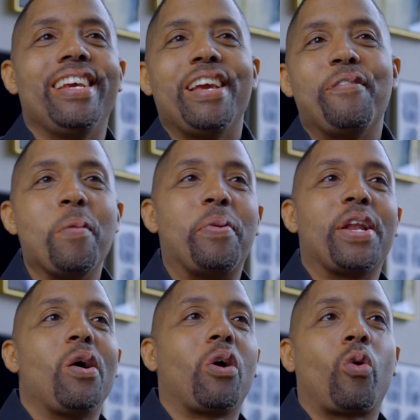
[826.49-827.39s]
If you put it
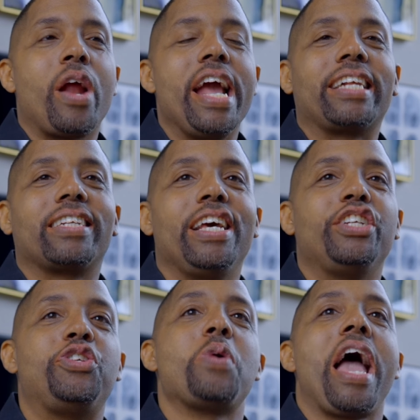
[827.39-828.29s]
on
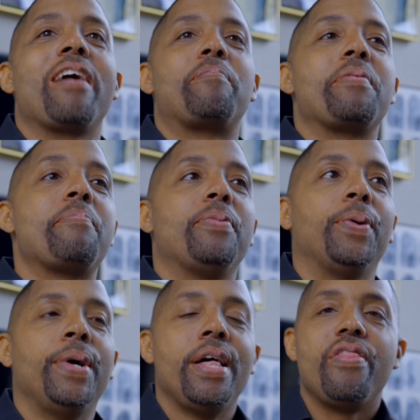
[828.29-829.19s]
Craigslist, you have
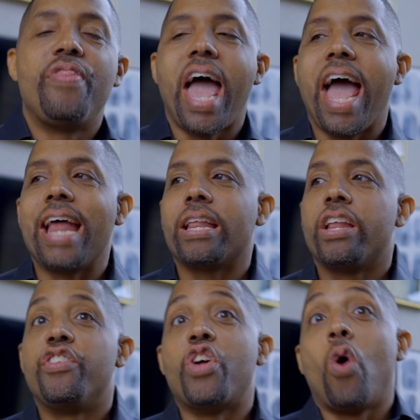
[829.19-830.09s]
people
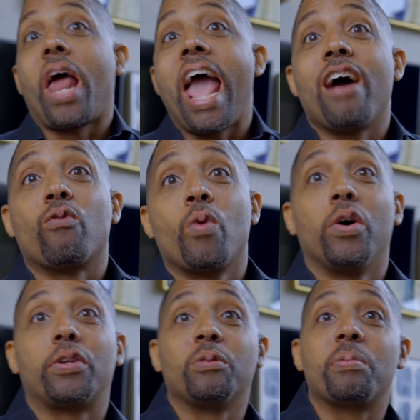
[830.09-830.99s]
that don't have
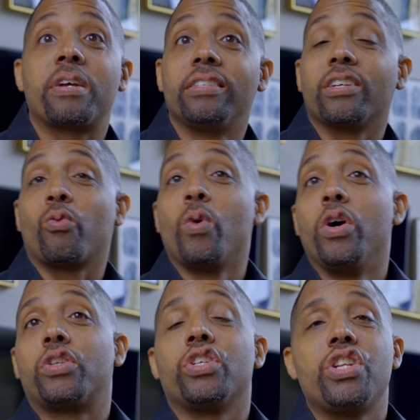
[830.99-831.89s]
realtors because the
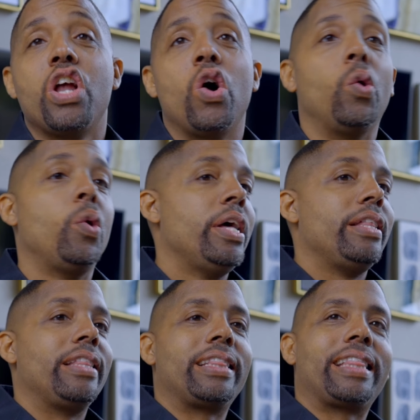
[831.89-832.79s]
realtors know
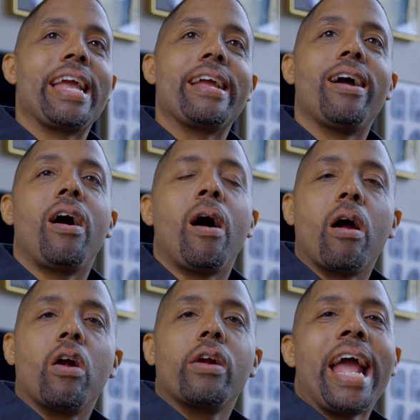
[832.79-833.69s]
that they
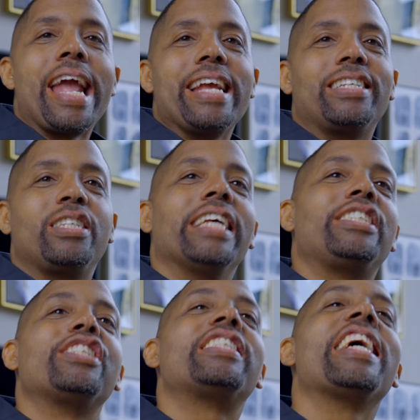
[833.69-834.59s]
are a, let's
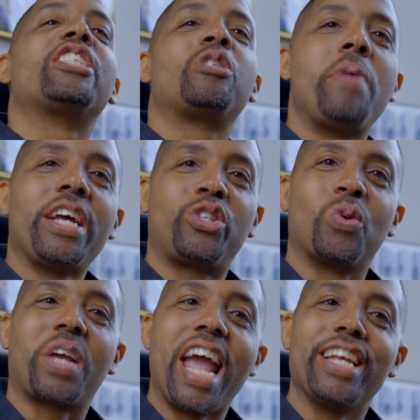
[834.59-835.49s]
just say, a special
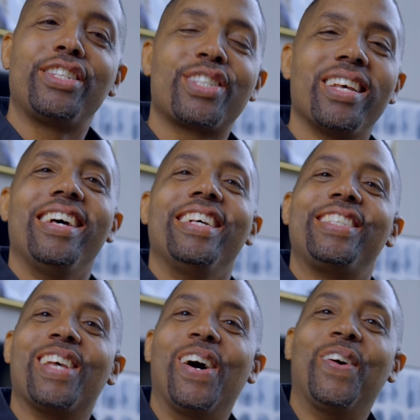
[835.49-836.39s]
case.
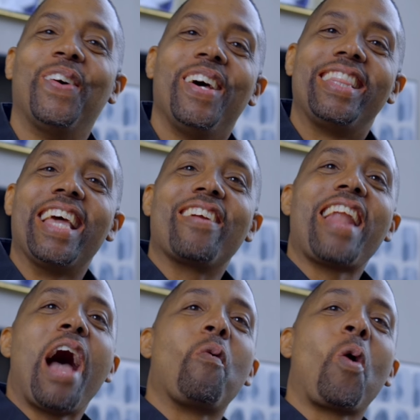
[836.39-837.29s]
So they're
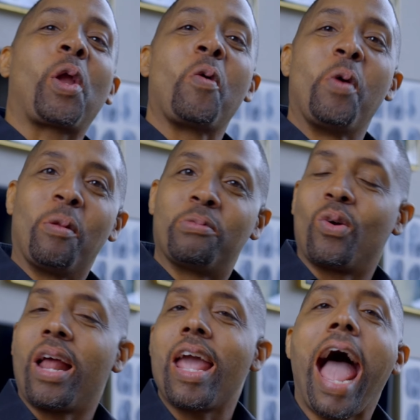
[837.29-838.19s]
not working with them. So
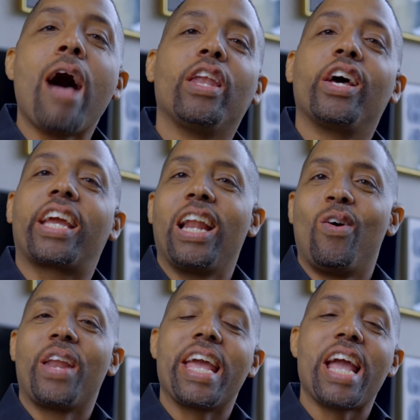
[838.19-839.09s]
they out looking
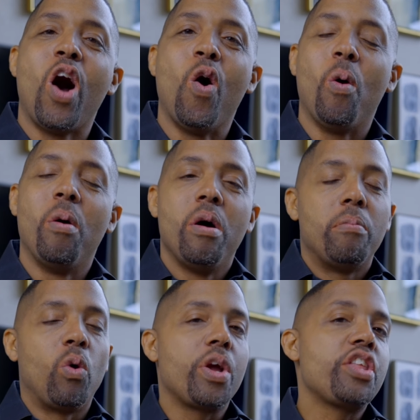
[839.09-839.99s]
on their own.
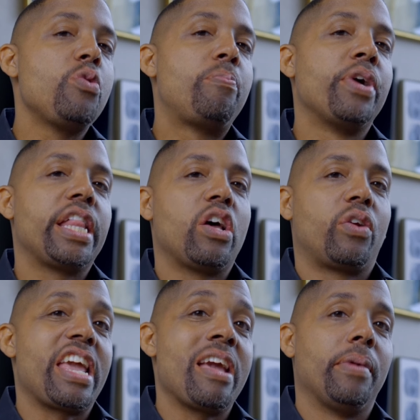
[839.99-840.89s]
But when put it on
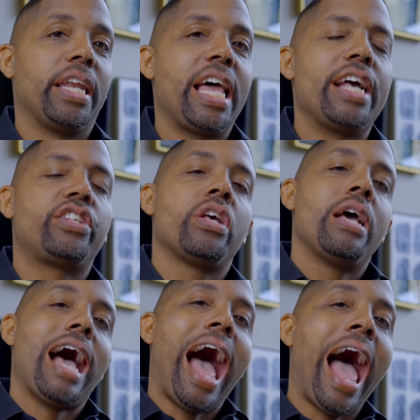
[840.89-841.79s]
the MLS,
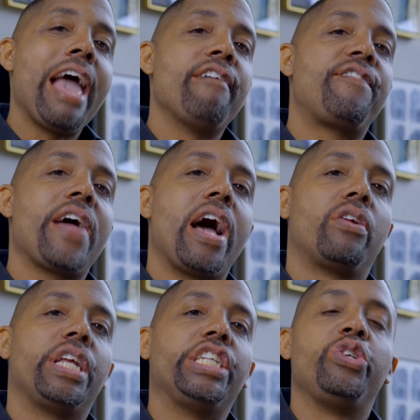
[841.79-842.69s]
I have
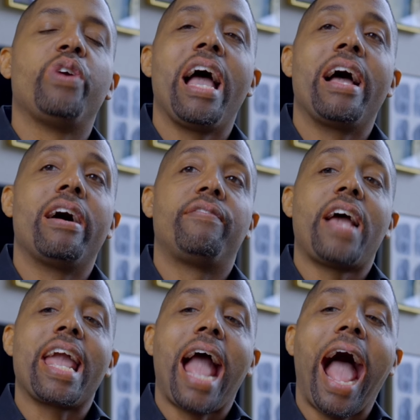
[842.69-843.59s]
found that you have
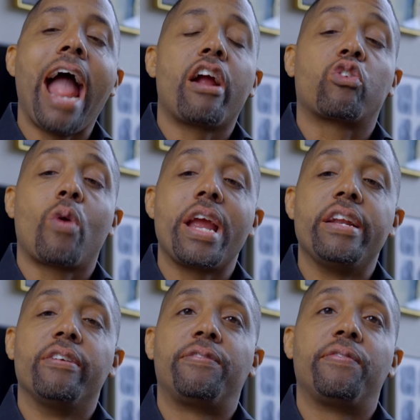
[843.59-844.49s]
a higher grade
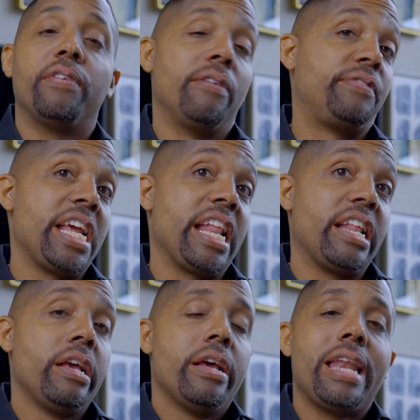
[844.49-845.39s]
of tenant.
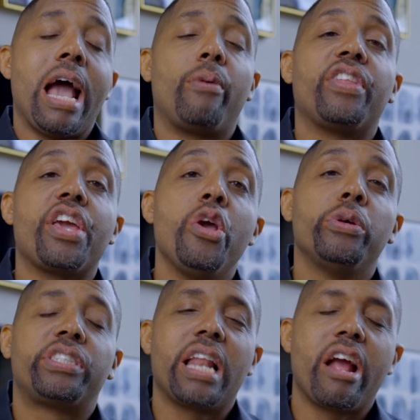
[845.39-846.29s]
Now in the
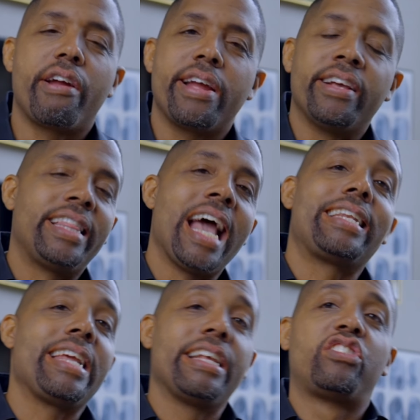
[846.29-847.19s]
Houston area, that
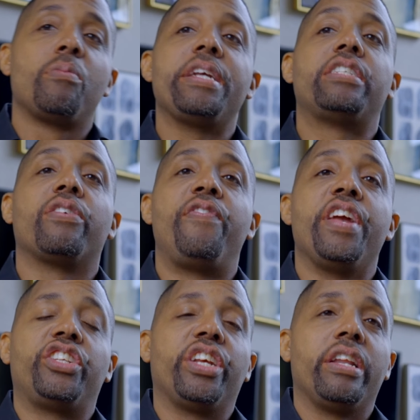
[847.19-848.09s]
tends to be
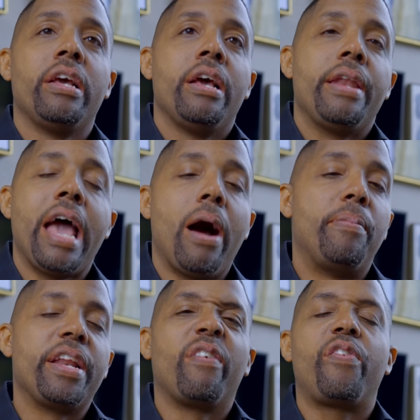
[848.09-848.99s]
sufficient. Now,
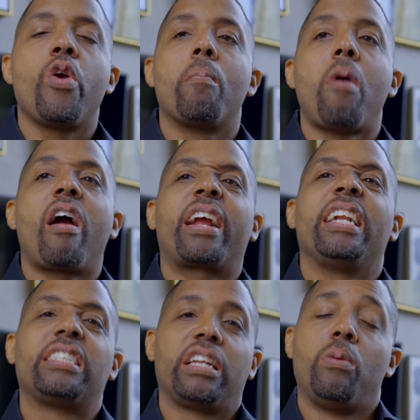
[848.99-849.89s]
but if your market
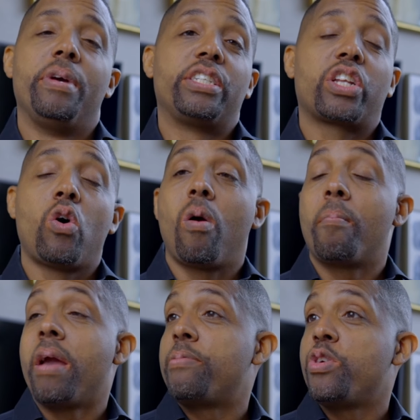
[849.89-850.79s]
is a little bit slower,
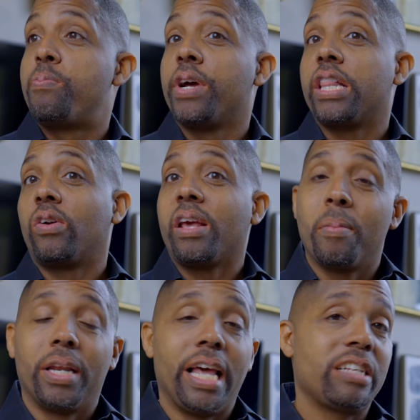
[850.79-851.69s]
maybe you put it on the
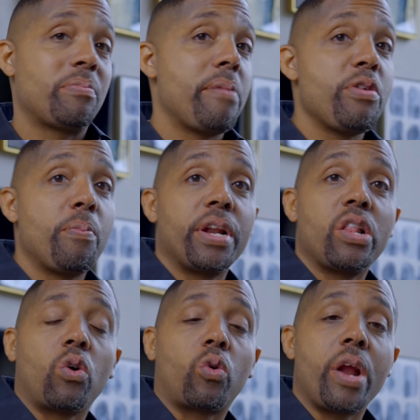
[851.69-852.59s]
MLS, maybe you put it
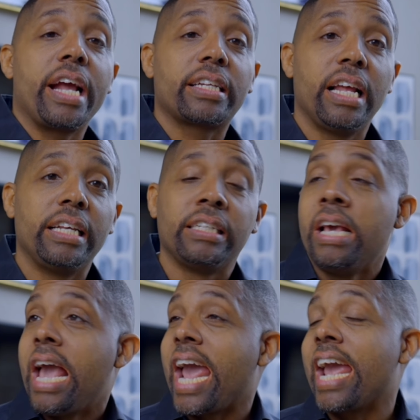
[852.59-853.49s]
on Craigslist,
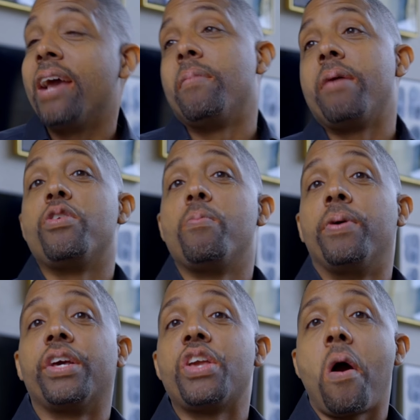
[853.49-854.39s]
and maybe you
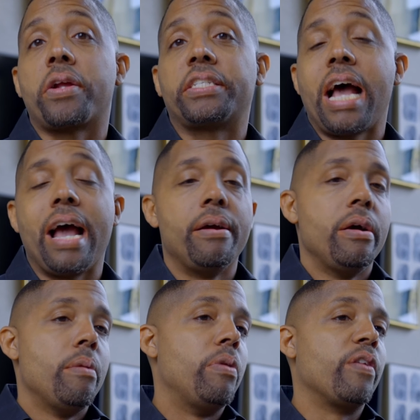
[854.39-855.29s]
put a yard sign.
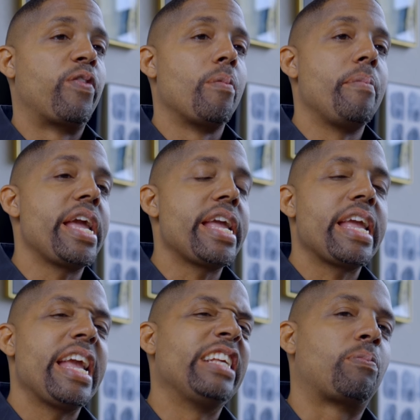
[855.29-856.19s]
But for me,
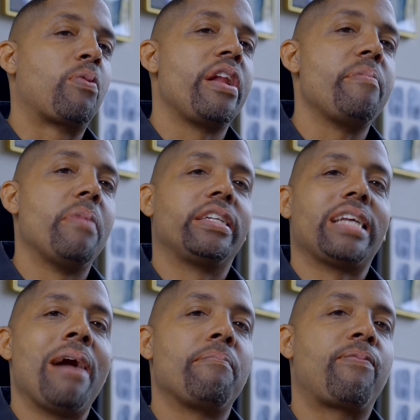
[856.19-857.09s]
it's pretty much,
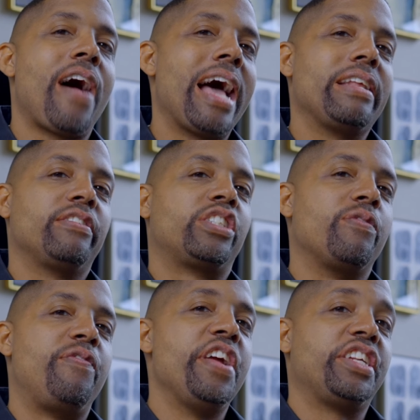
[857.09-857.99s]
I'm finding it
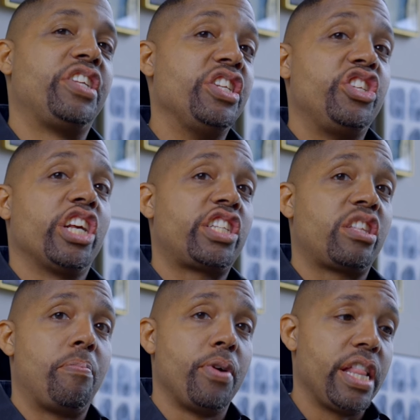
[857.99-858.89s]
sufficient just
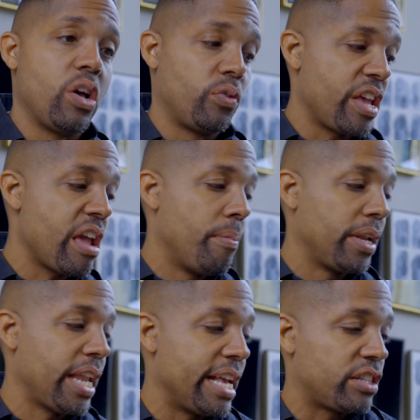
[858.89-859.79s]
to put it on the
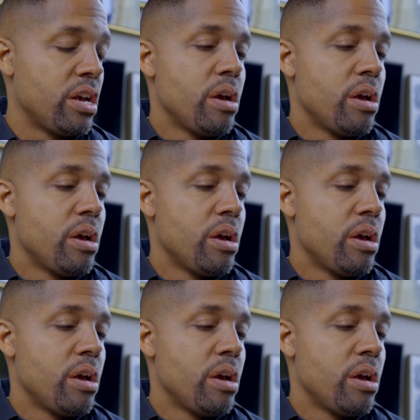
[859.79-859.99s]
MLS.